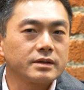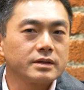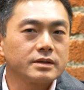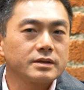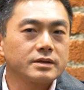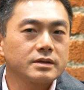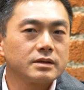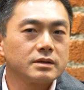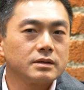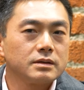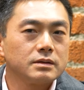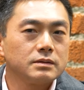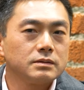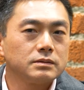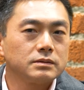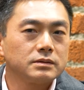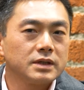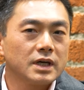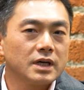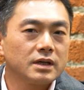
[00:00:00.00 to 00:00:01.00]
And
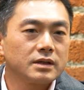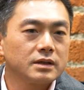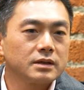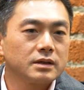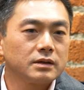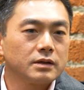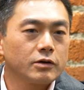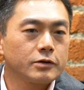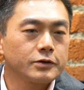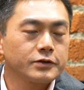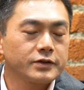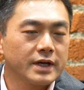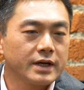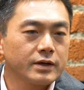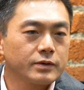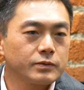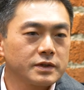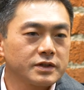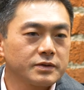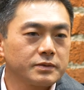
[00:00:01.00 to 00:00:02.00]
so now that large
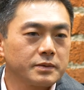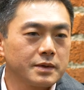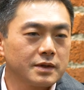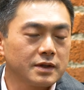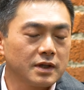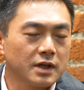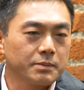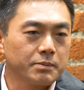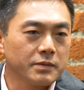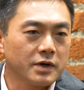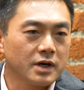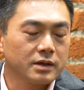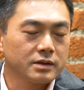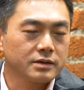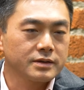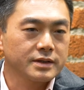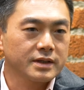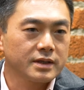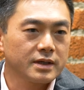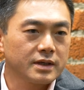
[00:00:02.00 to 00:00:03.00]
language
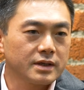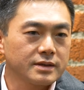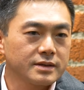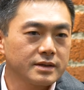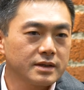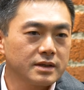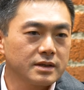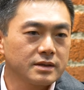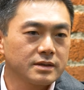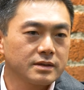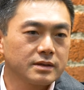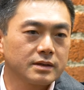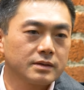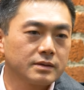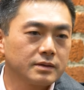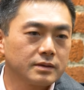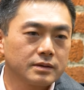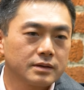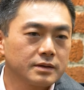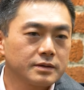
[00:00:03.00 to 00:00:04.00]
models can exist,
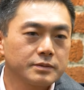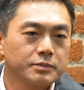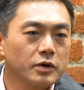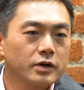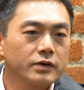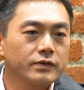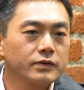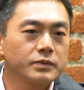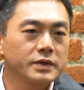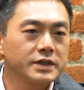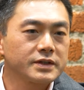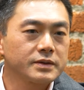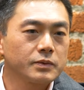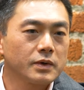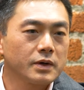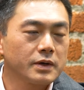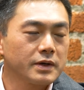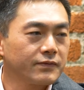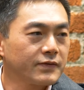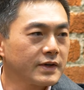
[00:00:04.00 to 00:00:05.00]
part of the reason
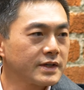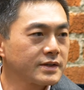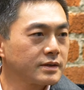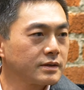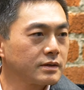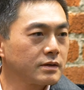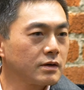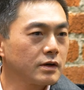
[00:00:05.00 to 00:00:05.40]
why we invest in